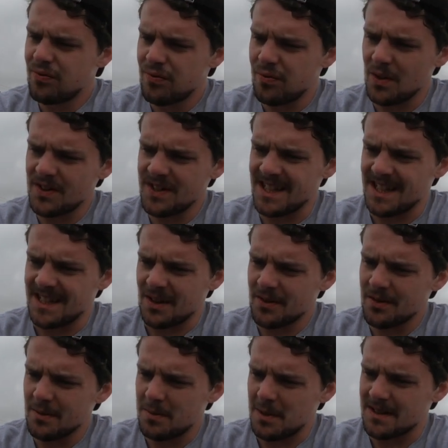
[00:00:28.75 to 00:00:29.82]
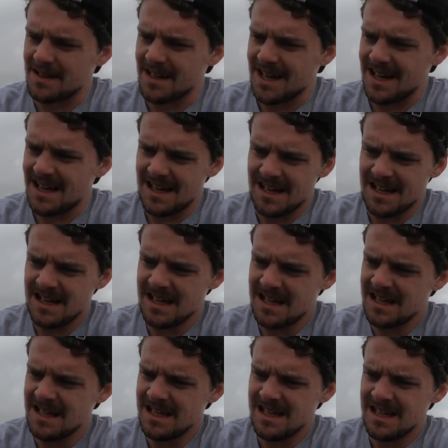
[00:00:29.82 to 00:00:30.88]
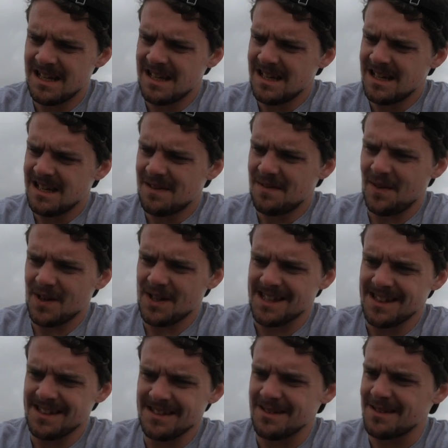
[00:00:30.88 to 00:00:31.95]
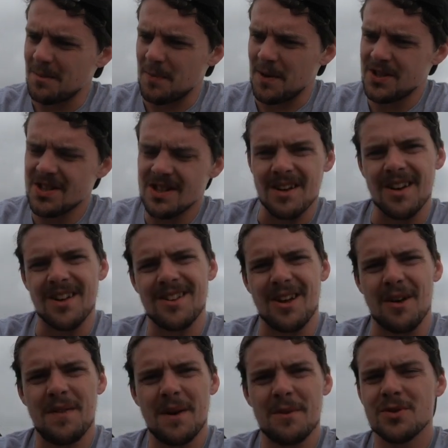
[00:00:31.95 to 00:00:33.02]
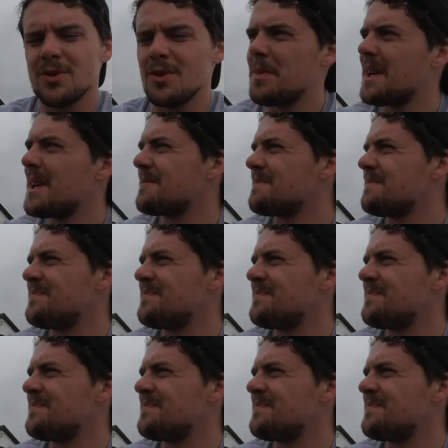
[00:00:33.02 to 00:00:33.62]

Wanted to get under, but fuck, I didn't appreciate how tough that was going to be.